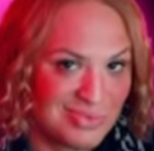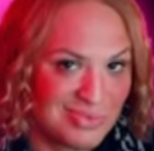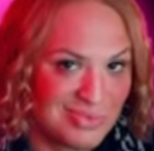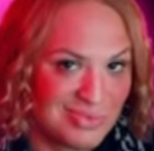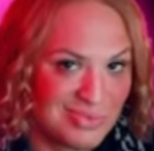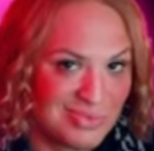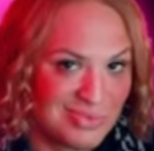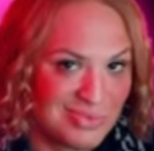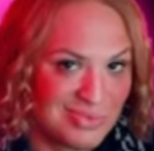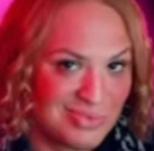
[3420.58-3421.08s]

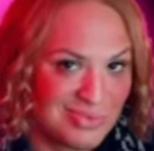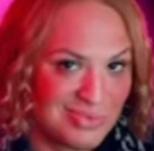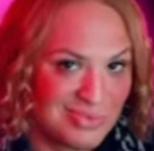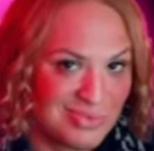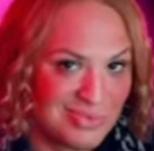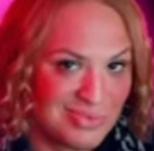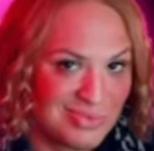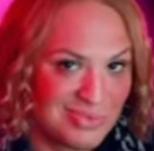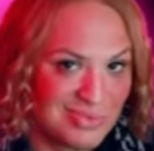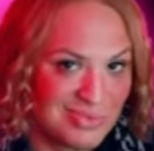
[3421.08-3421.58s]

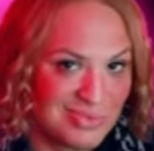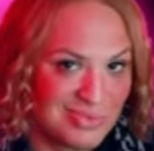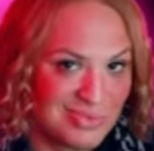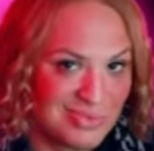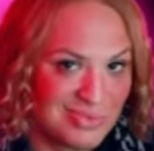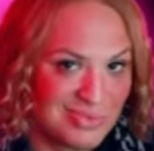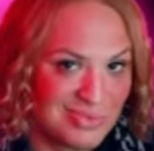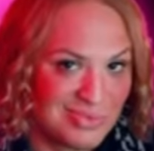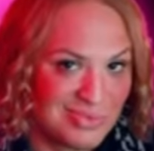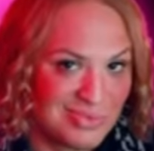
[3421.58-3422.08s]

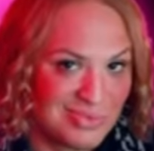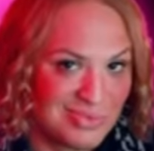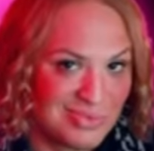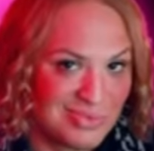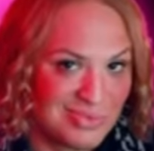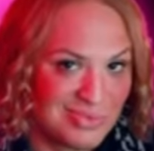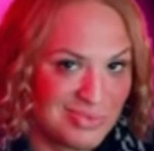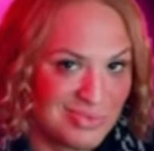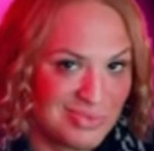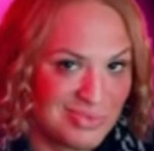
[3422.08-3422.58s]

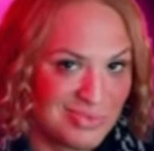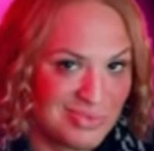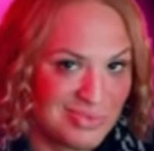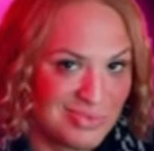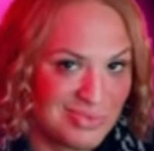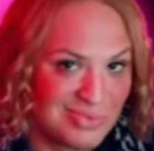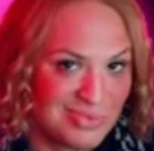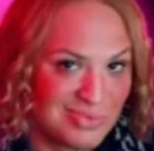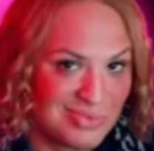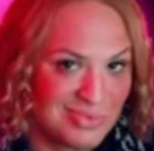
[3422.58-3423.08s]

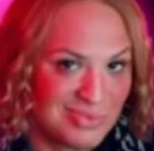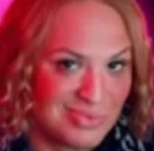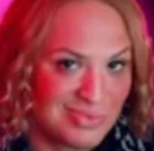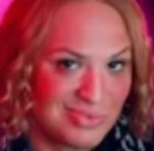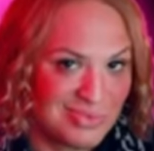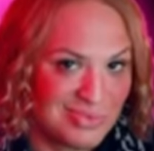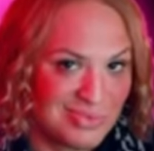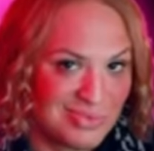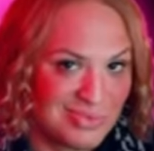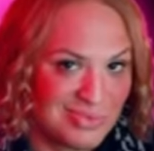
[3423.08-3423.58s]

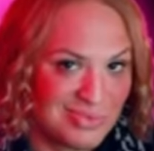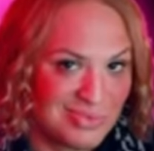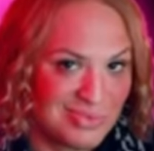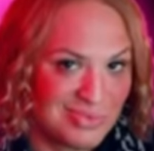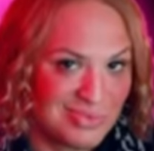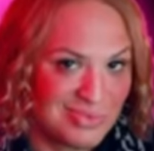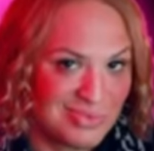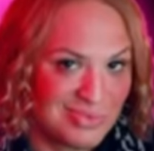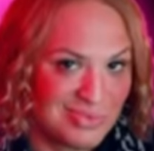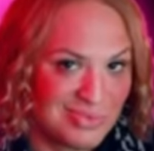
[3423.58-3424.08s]

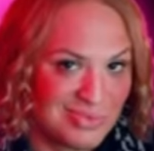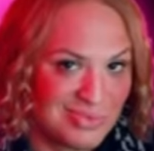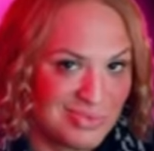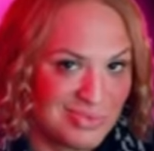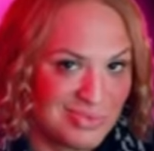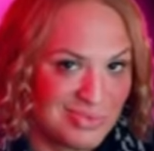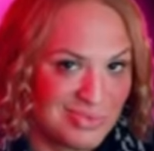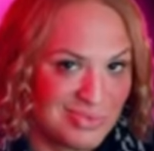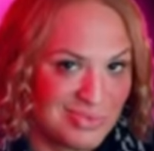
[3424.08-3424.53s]
[no speech]